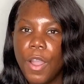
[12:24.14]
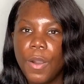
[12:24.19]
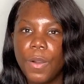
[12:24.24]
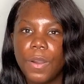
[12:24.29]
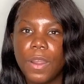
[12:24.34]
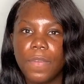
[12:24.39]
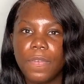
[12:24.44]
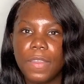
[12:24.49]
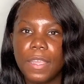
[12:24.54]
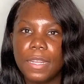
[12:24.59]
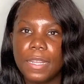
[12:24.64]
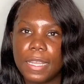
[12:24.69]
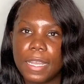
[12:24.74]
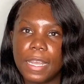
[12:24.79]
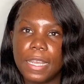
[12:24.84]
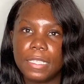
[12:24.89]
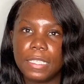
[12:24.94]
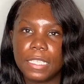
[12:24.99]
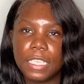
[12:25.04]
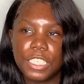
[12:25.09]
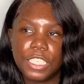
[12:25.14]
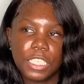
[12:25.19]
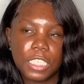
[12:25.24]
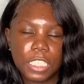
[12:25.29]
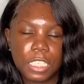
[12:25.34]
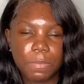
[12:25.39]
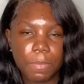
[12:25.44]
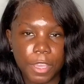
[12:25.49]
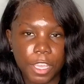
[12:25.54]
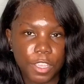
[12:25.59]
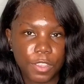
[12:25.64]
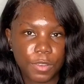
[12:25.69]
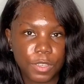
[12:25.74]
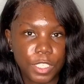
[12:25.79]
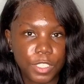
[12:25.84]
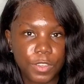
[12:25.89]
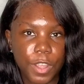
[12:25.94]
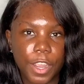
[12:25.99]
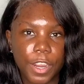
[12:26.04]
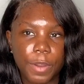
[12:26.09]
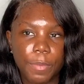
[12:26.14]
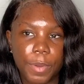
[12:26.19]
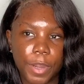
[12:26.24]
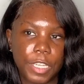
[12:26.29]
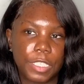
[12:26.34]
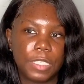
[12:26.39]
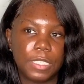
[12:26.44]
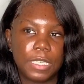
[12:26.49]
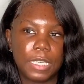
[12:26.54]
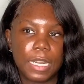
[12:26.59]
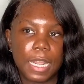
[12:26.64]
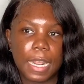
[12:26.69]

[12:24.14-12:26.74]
or if he does, it's just to make you a stronger person.